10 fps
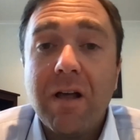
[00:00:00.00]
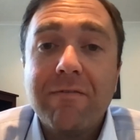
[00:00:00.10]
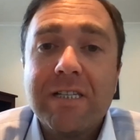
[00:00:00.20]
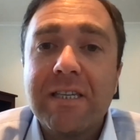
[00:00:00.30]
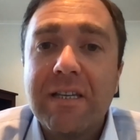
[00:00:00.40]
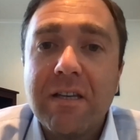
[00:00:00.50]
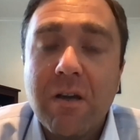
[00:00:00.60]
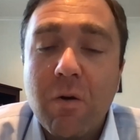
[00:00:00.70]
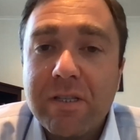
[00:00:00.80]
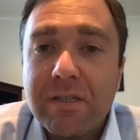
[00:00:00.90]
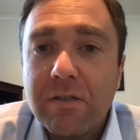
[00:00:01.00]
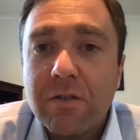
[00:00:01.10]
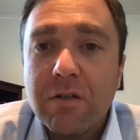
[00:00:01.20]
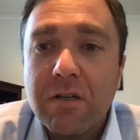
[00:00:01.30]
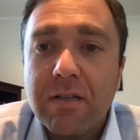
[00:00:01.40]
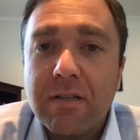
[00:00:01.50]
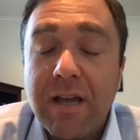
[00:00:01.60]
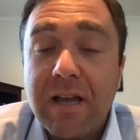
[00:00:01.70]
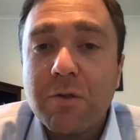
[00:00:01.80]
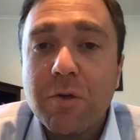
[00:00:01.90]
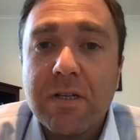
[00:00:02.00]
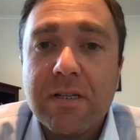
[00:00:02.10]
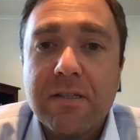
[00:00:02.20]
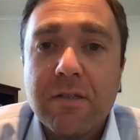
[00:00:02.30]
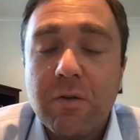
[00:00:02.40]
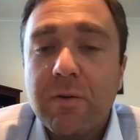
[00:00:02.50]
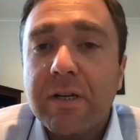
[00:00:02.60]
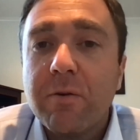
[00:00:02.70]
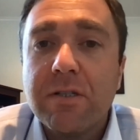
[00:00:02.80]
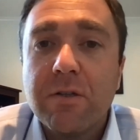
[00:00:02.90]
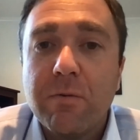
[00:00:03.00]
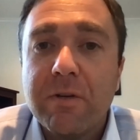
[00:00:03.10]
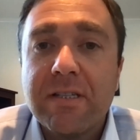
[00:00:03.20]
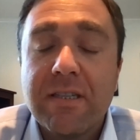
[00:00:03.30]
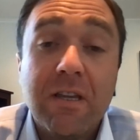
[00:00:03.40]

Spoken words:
Obviously, going to certain countries do increase your risk